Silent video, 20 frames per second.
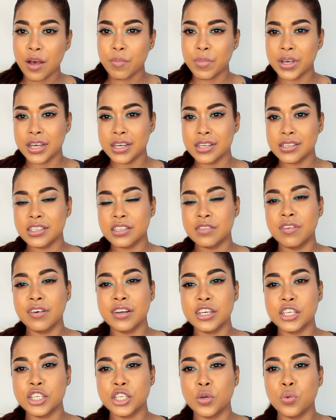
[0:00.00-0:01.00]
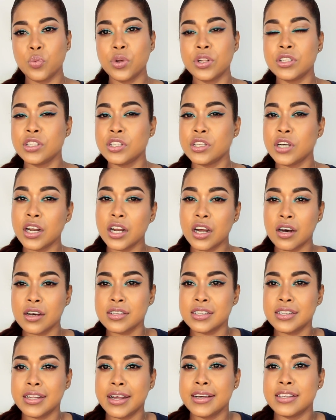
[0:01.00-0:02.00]
because this foundation will not
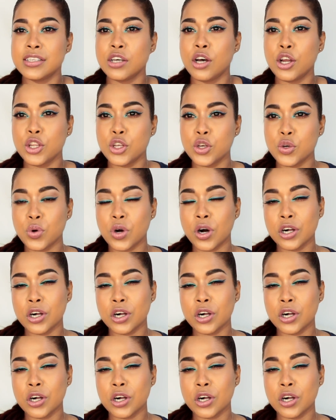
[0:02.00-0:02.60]
oxidize on you.